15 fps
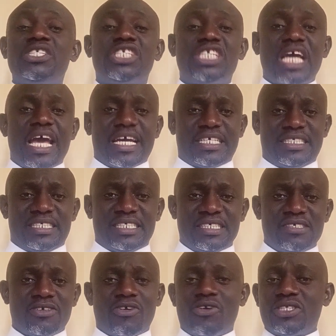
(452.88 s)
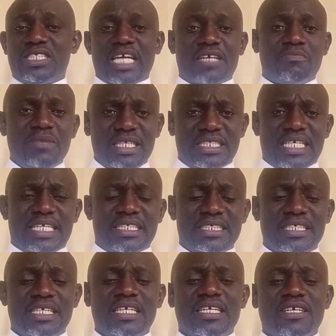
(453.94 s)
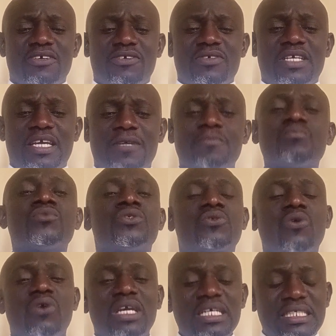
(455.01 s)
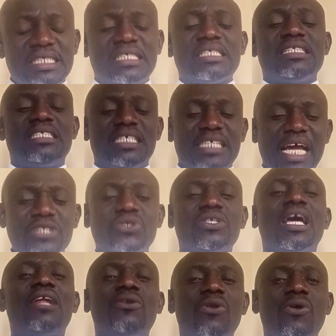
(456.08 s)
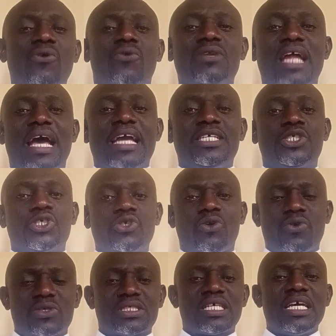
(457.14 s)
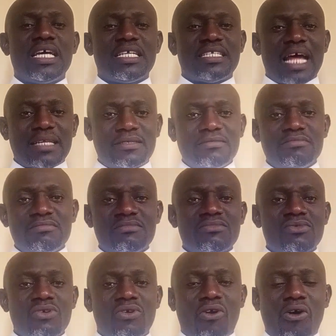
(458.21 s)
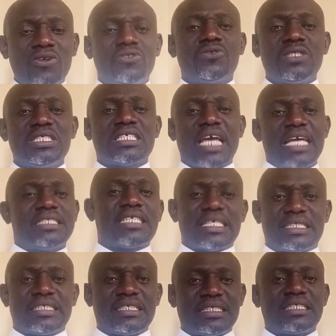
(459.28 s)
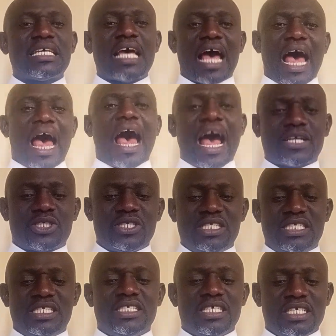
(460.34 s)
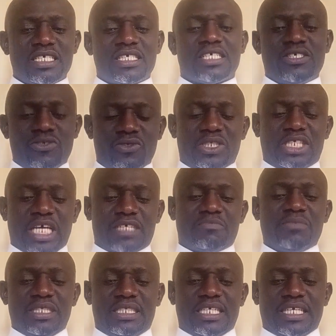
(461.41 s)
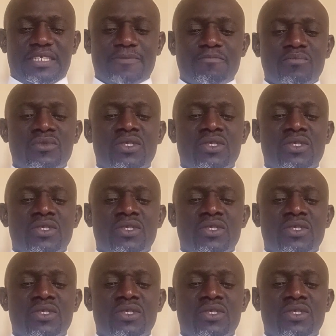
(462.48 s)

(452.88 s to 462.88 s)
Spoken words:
checked or checkmated. Okay, so it is international law that ensures that countries' excesses are actually checkmated.